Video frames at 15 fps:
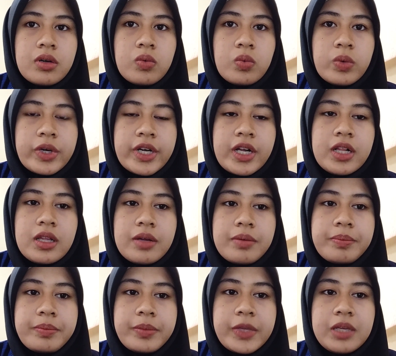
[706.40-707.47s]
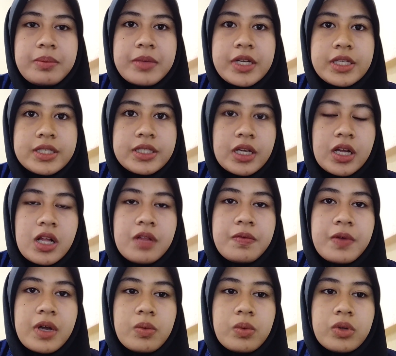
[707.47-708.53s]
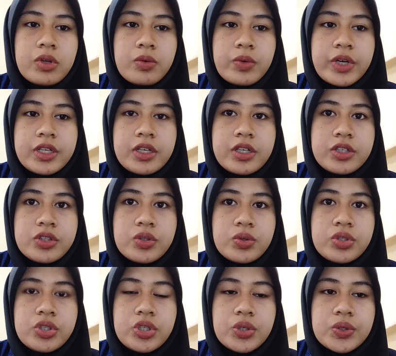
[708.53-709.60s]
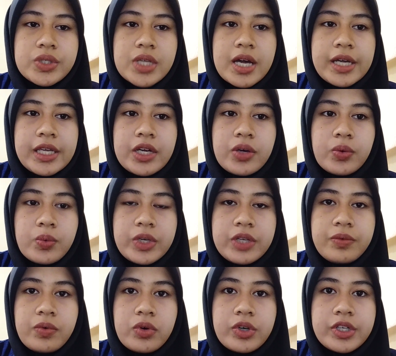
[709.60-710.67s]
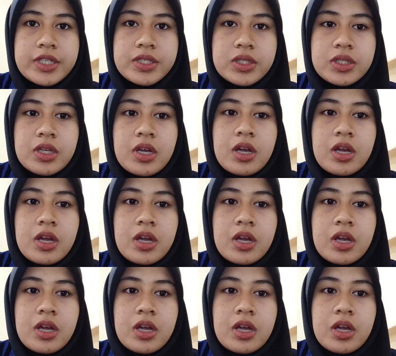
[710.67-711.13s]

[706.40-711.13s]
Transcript: Well, me myself, I would rather to choose I agree for this